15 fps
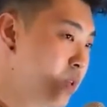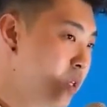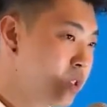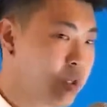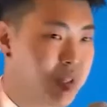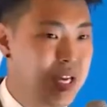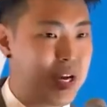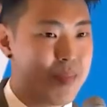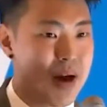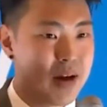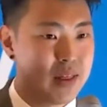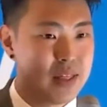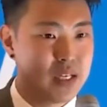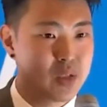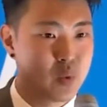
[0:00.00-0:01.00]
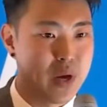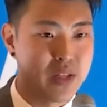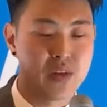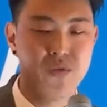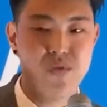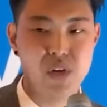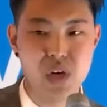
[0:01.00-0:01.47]
So think about it this way.
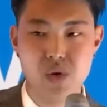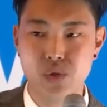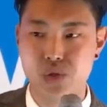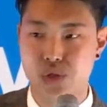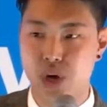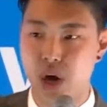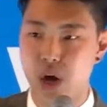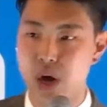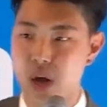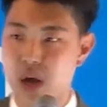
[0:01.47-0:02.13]
The future